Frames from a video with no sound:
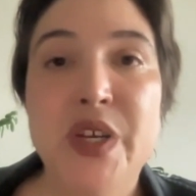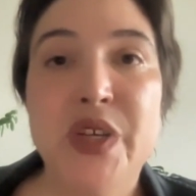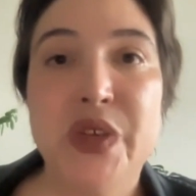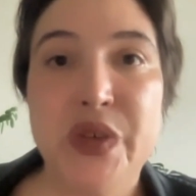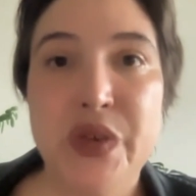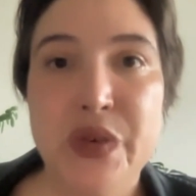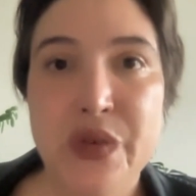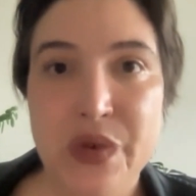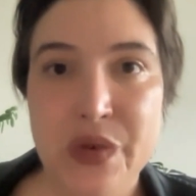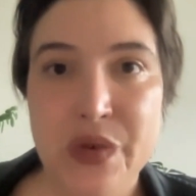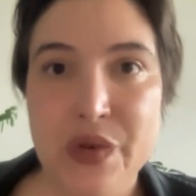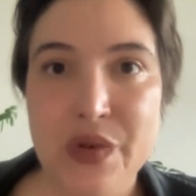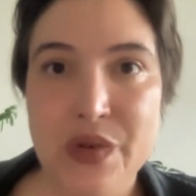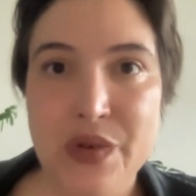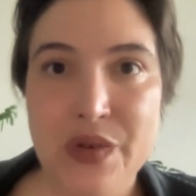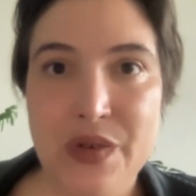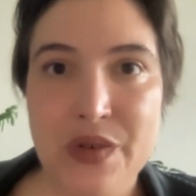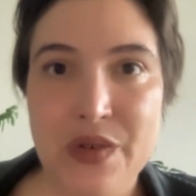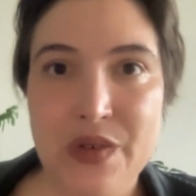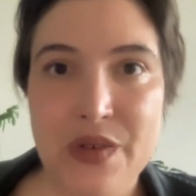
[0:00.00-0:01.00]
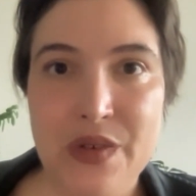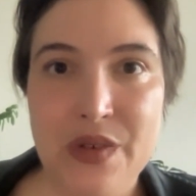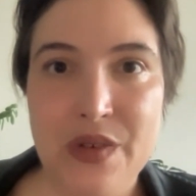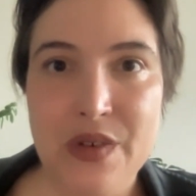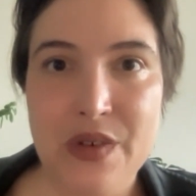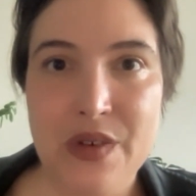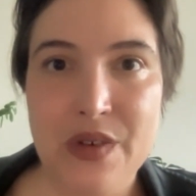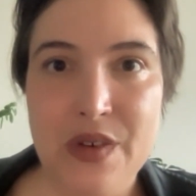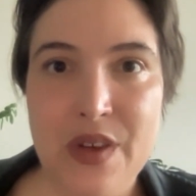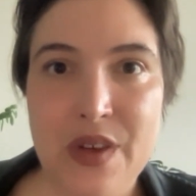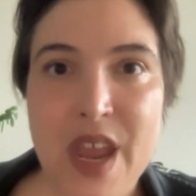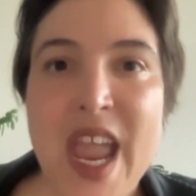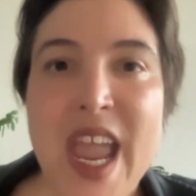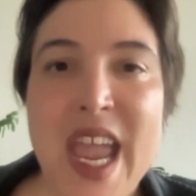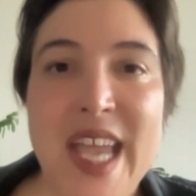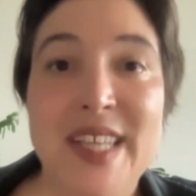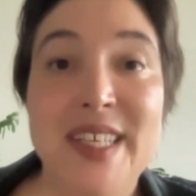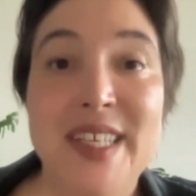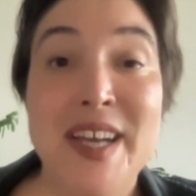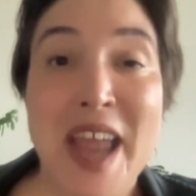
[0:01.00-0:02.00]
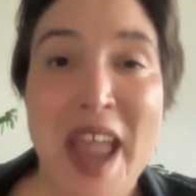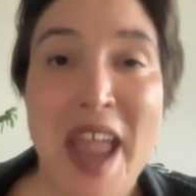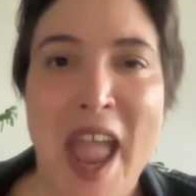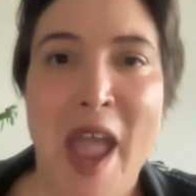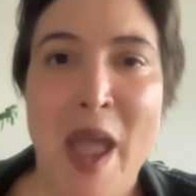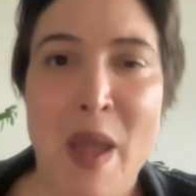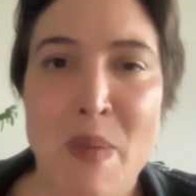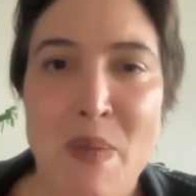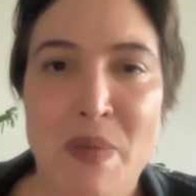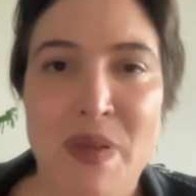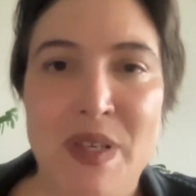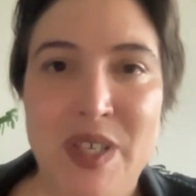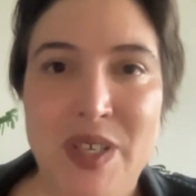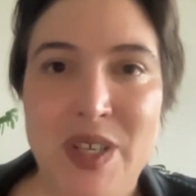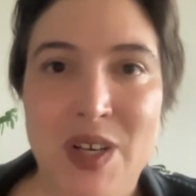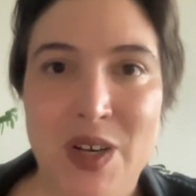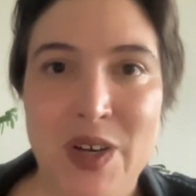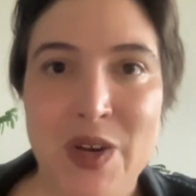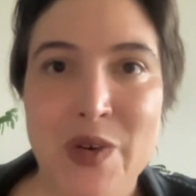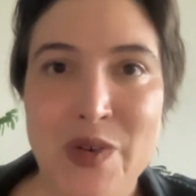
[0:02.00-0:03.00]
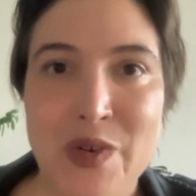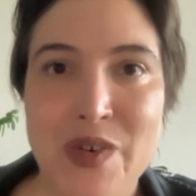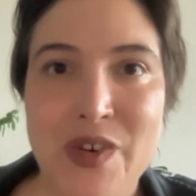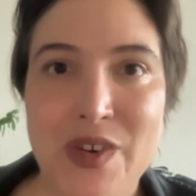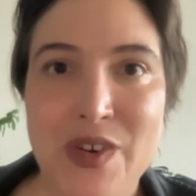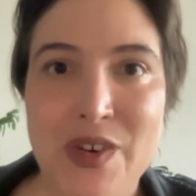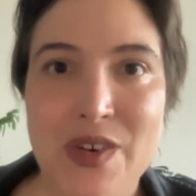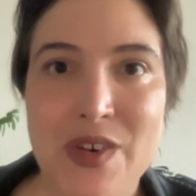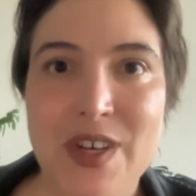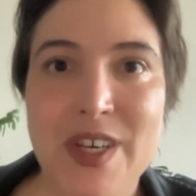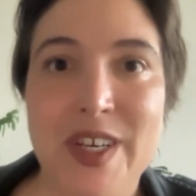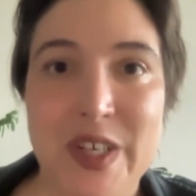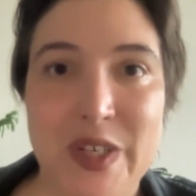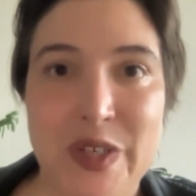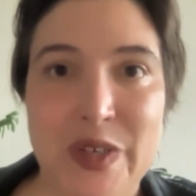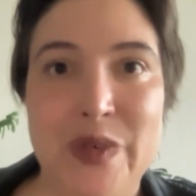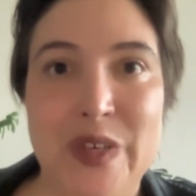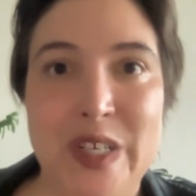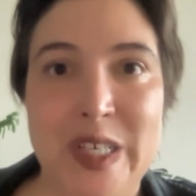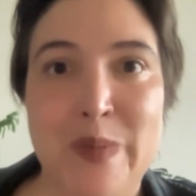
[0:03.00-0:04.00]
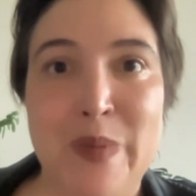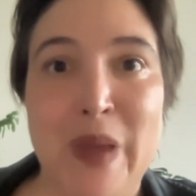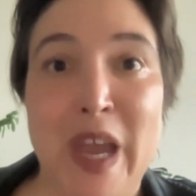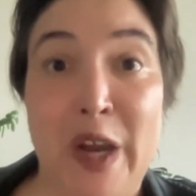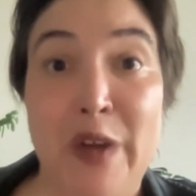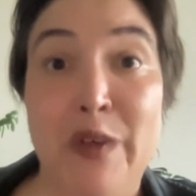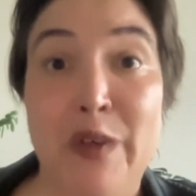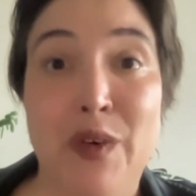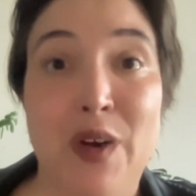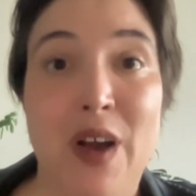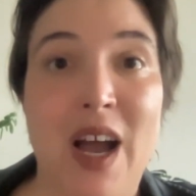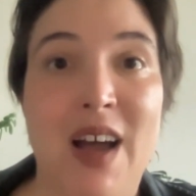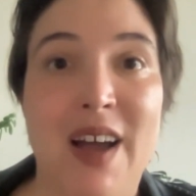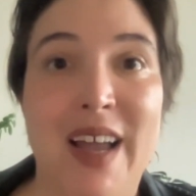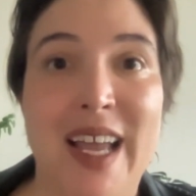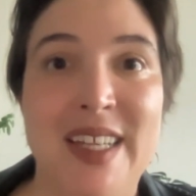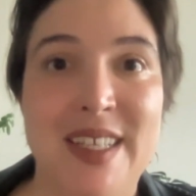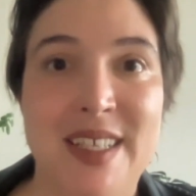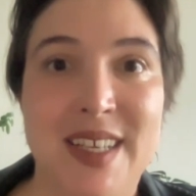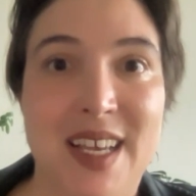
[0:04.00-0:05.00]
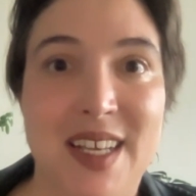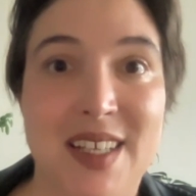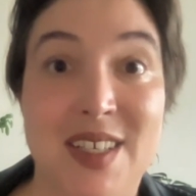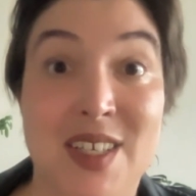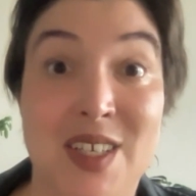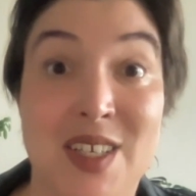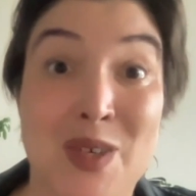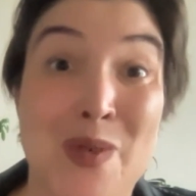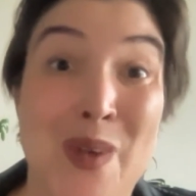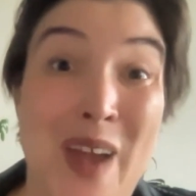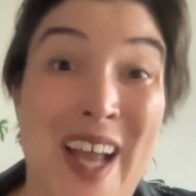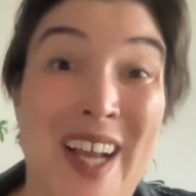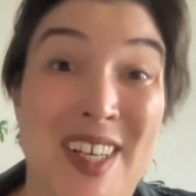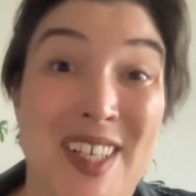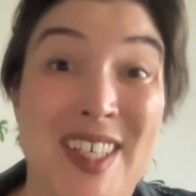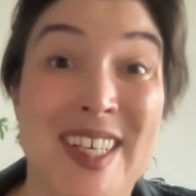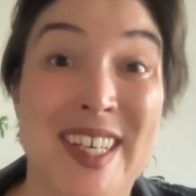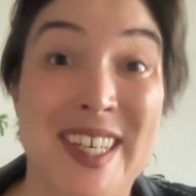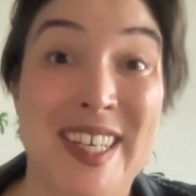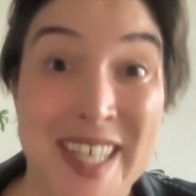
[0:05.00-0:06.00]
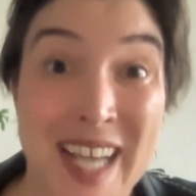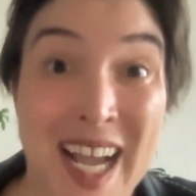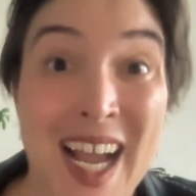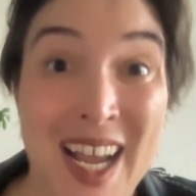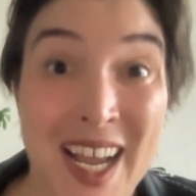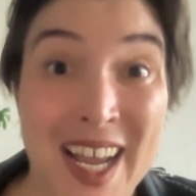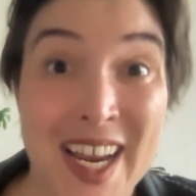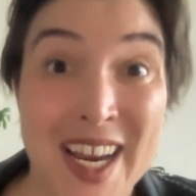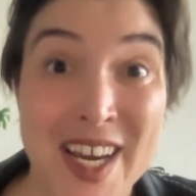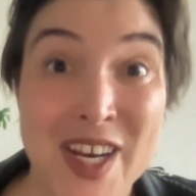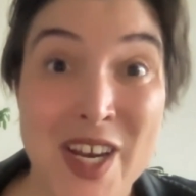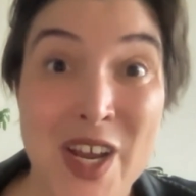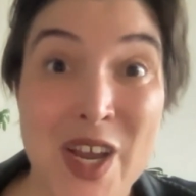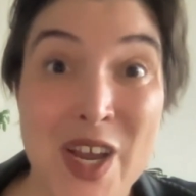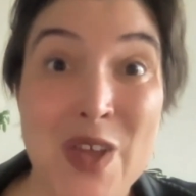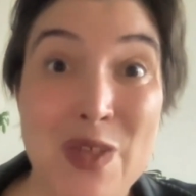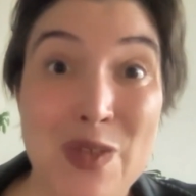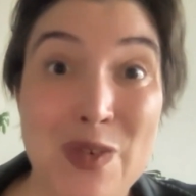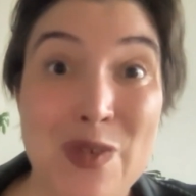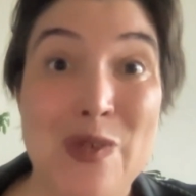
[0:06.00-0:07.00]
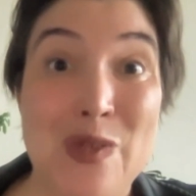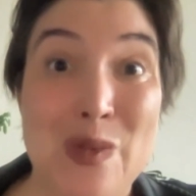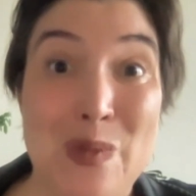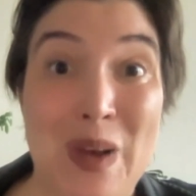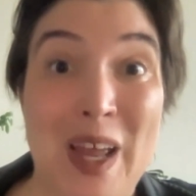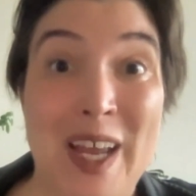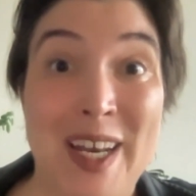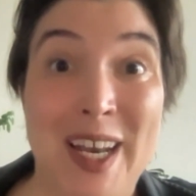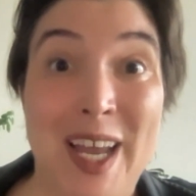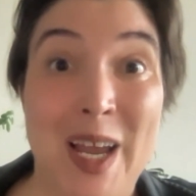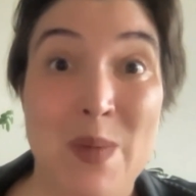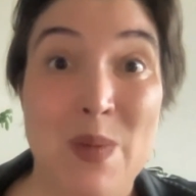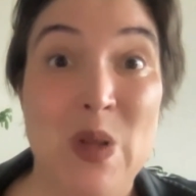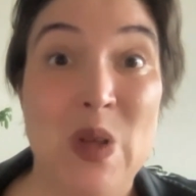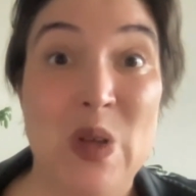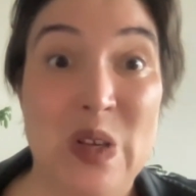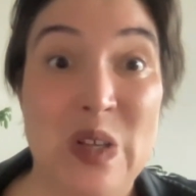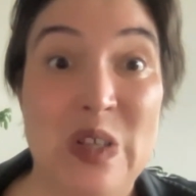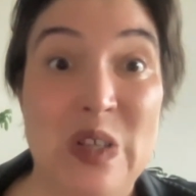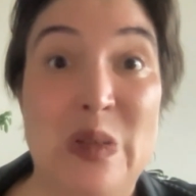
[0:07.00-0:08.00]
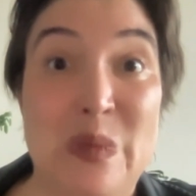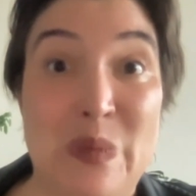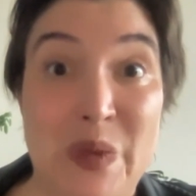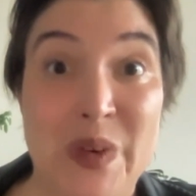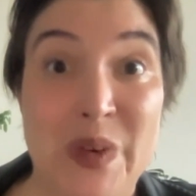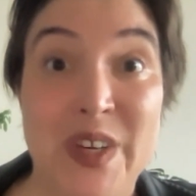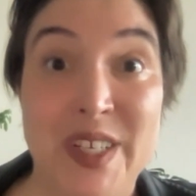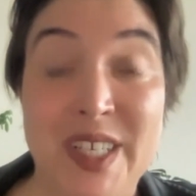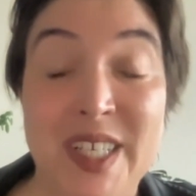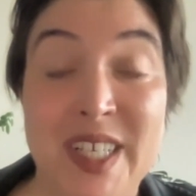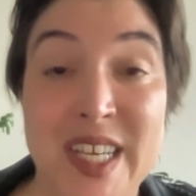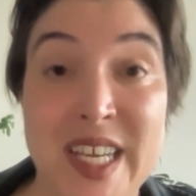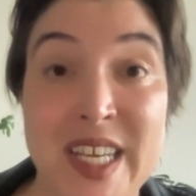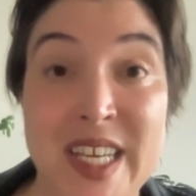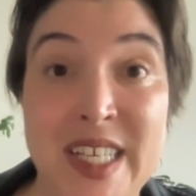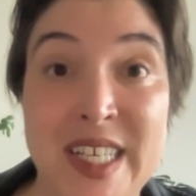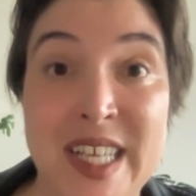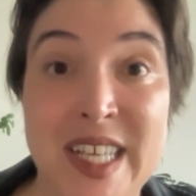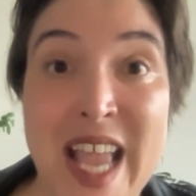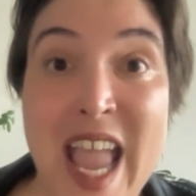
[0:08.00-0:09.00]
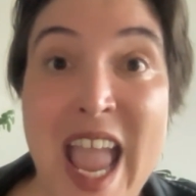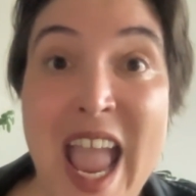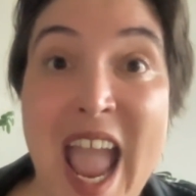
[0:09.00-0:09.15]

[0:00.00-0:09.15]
two is an absolute disrespect for our ancestors who actually died through the blood libel conspiracies,